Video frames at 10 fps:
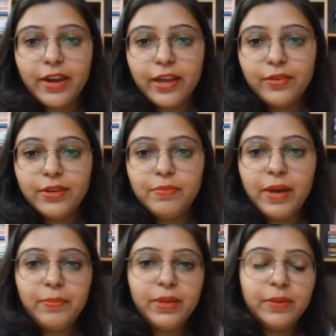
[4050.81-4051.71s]
trigonal,
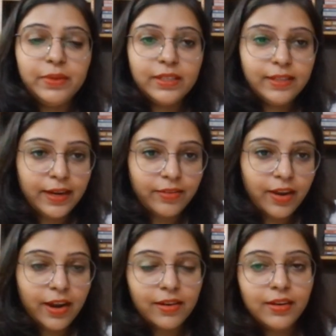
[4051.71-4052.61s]
bipyramidal,
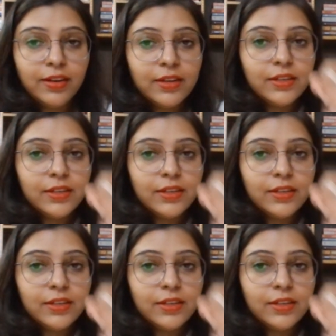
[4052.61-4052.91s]
tetrahedral.